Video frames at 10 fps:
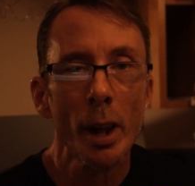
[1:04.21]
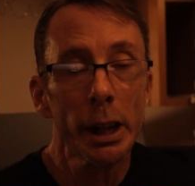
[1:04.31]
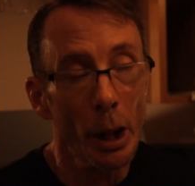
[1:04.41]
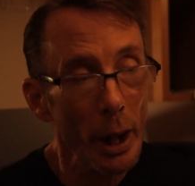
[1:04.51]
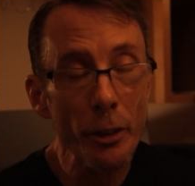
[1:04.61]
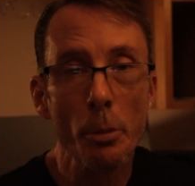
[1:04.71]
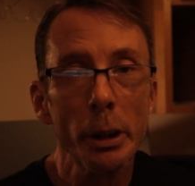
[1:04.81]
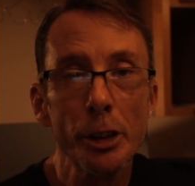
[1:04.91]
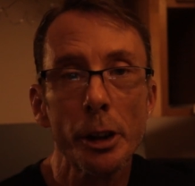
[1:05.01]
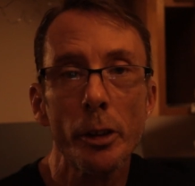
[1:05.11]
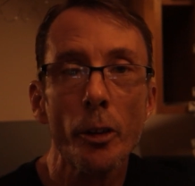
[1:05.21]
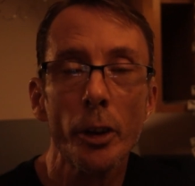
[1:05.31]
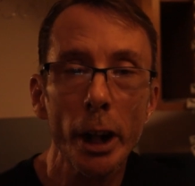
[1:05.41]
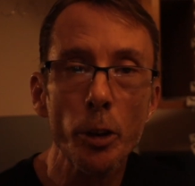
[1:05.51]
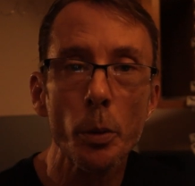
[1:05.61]
Now, as I mentioned, this
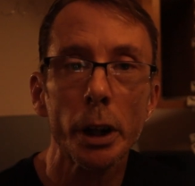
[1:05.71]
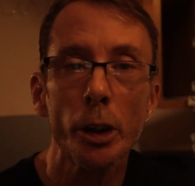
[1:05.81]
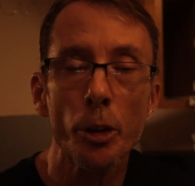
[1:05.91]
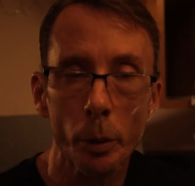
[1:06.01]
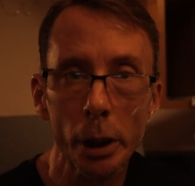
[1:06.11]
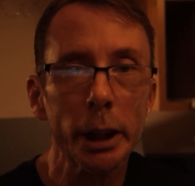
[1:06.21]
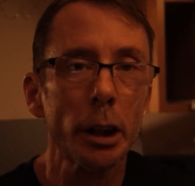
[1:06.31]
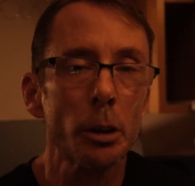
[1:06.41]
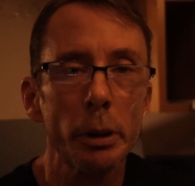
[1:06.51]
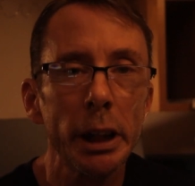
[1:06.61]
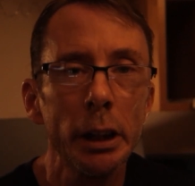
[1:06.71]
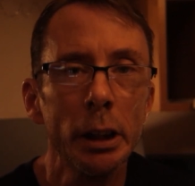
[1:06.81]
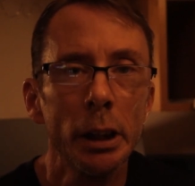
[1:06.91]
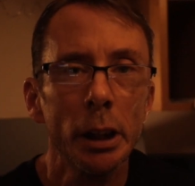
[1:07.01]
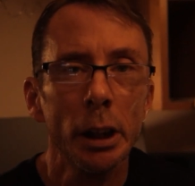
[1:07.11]
next one is really going to be
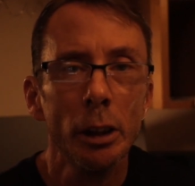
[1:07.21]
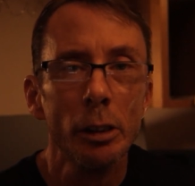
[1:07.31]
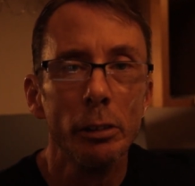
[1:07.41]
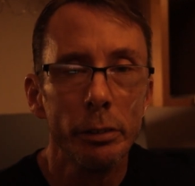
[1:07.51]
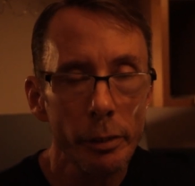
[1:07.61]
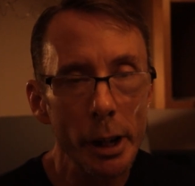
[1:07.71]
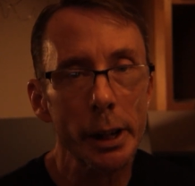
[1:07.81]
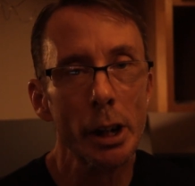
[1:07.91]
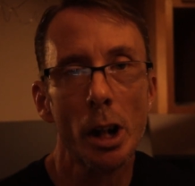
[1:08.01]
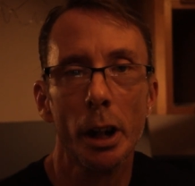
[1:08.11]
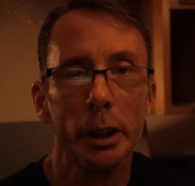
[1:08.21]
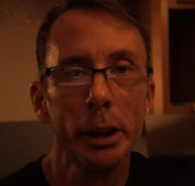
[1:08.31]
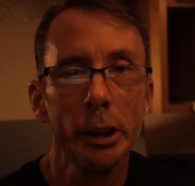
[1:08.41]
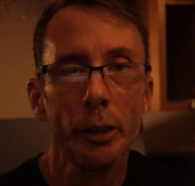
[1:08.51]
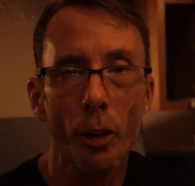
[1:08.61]
very hard
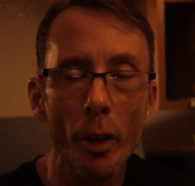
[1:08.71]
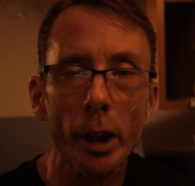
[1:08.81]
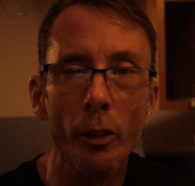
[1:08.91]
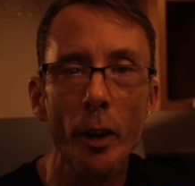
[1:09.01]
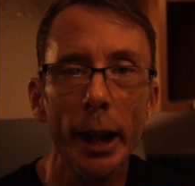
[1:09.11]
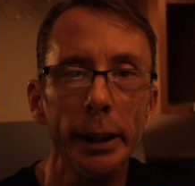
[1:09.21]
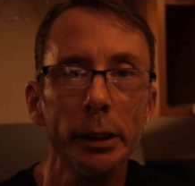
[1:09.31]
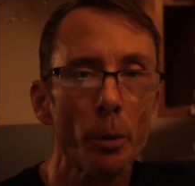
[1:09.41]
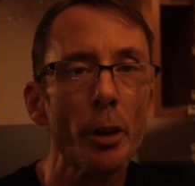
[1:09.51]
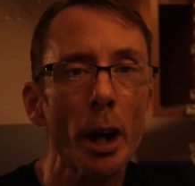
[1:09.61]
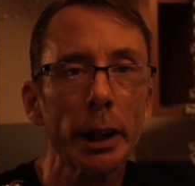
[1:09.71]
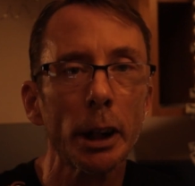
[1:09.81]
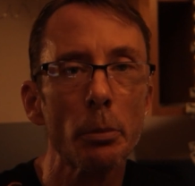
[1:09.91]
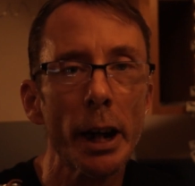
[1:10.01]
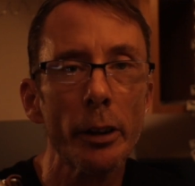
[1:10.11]
to set aside. I'm
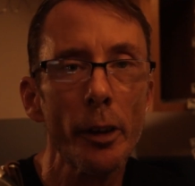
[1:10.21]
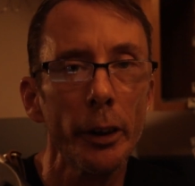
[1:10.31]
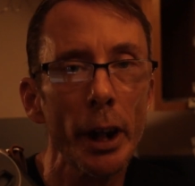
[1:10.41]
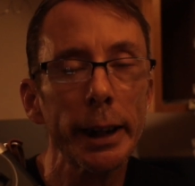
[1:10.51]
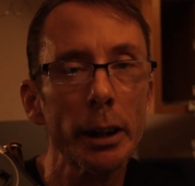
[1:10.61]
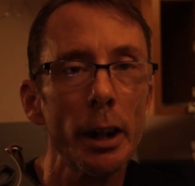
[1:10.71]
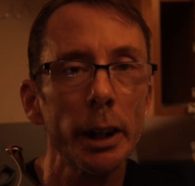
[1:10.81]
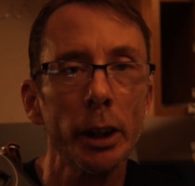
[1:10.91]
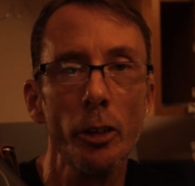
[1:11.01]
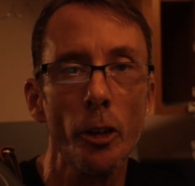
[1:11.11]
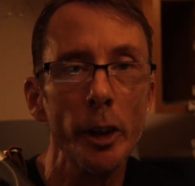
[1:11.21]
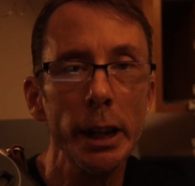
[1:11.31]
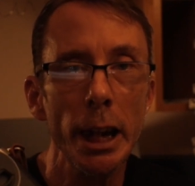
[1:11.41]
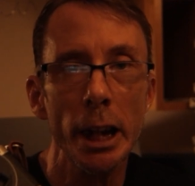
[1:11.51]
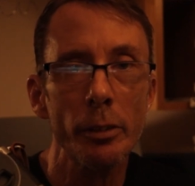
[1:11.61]
talking about the Nikon
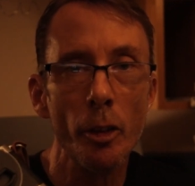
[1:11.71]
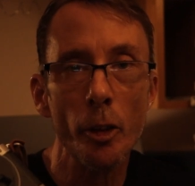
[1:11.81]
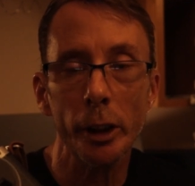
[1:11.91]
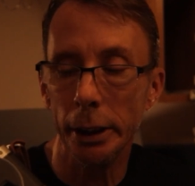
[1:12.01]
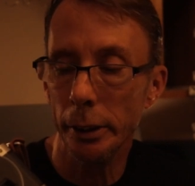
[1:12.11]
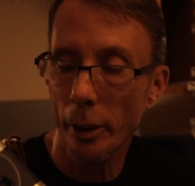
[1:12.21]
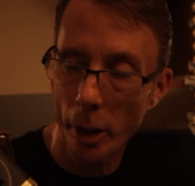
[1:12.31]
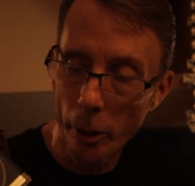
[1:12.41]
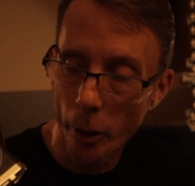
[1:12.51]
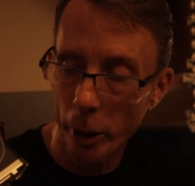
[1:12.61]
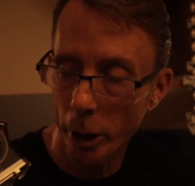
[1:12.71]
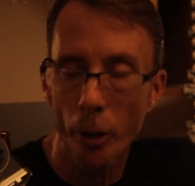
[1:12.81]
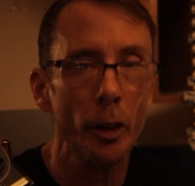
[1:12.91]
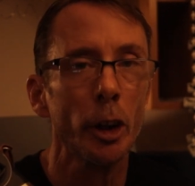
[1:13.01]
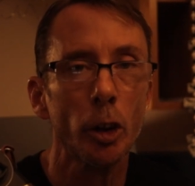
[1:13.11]
Zfc. This
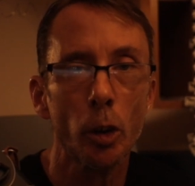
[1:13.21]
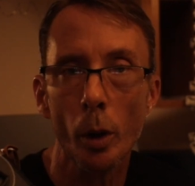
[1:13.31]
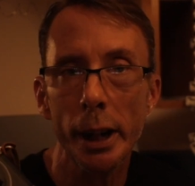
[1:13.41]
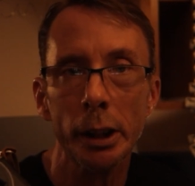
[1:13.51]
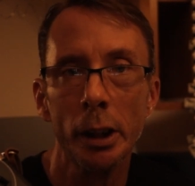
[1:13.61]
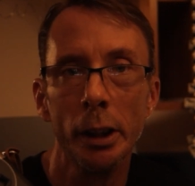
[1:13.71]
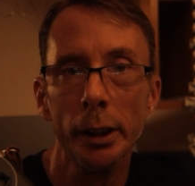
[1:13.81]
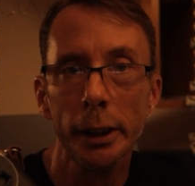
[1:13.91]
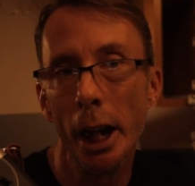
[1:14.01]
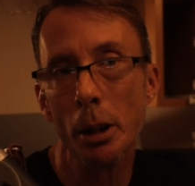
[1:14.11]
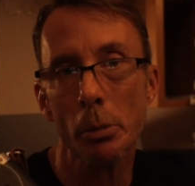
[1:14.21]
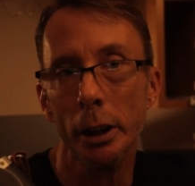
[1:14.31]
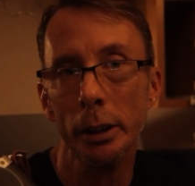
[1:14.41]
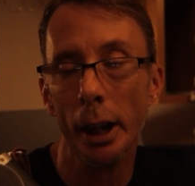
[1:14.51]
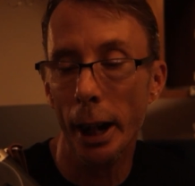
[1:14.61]
is a great
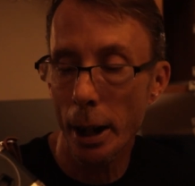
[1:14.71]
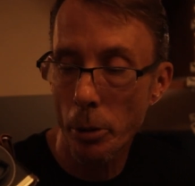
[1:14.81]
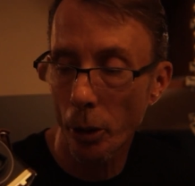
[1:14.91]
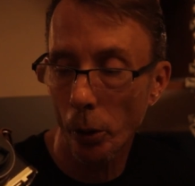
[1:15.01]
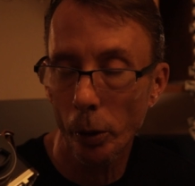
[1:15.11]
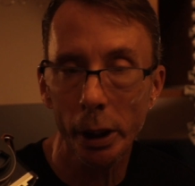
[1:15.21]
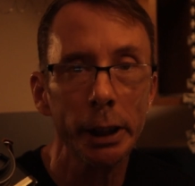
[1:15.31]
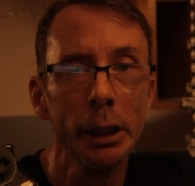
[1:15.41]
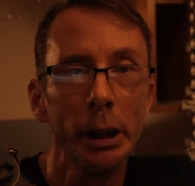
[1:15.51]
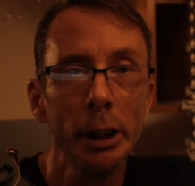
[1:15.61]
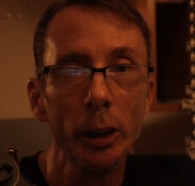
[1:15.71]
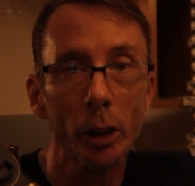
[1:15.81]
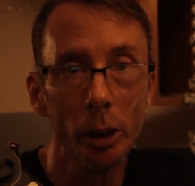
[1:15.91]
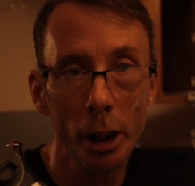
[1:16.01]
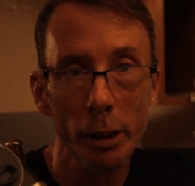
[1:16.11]
camera. I absolutely
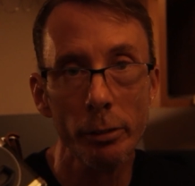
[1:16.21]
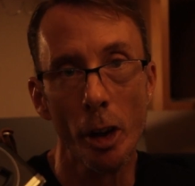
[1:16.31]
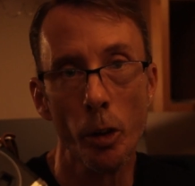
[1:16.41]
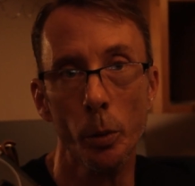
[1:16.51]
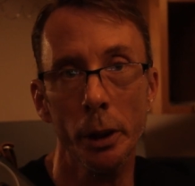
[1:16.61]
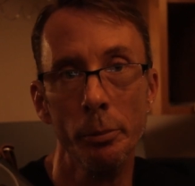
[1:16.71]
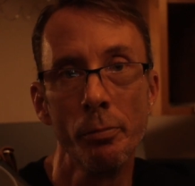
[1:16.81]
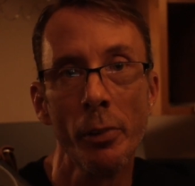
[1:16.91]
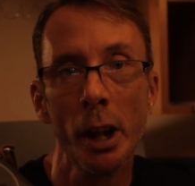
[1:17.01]
love this one.